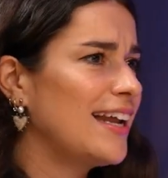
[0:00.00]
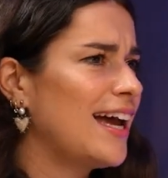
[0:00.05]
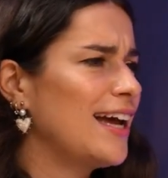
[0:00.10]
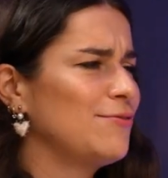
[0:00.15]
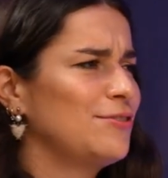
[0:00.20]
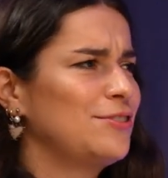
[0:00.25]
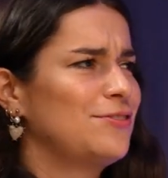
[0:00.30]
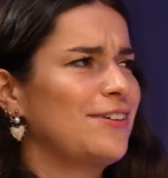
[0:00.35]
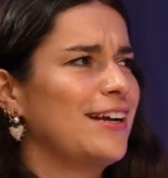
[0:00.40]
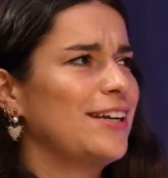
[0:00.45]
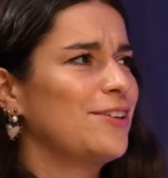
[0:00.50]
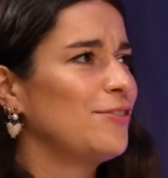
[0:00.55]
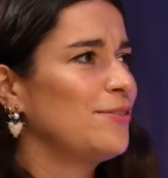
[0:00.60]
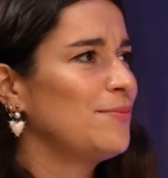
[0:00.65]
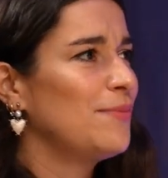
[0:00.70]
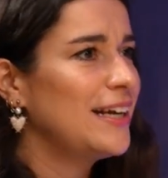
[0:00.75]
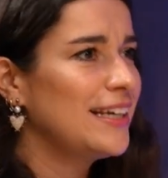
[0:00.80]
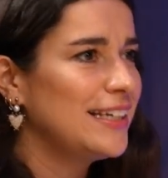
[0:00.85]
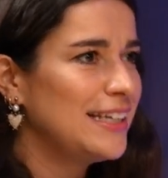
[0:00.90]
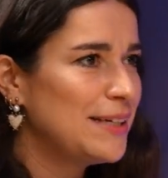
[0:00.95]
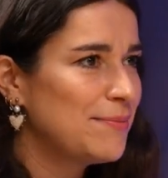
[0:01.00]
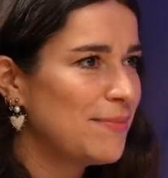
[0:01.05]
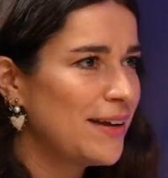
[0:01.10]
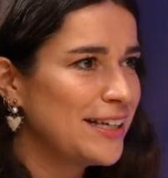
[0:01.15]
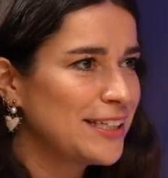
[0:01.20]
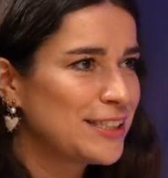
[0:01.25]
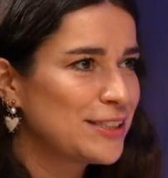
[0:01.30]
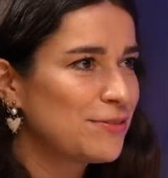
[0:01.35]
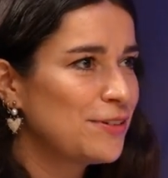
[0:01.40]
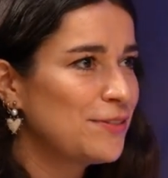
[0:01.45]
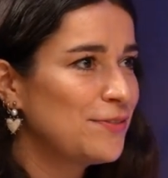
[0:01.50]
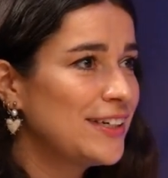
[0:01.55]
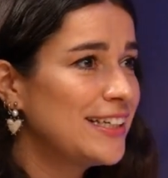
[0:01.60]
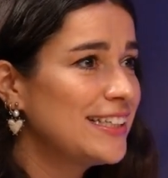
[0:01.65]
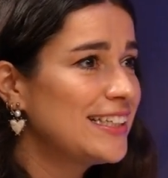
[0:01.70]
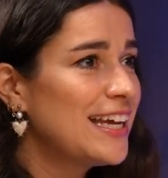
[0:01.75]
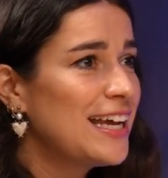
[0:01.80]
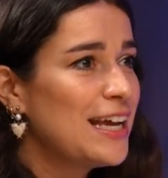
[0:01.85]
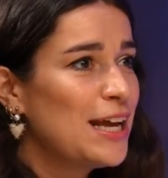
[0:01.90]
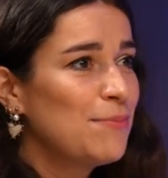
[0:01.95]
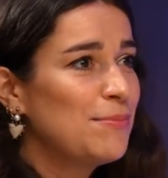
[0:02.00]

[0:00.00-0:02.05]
I would write all my emails with it,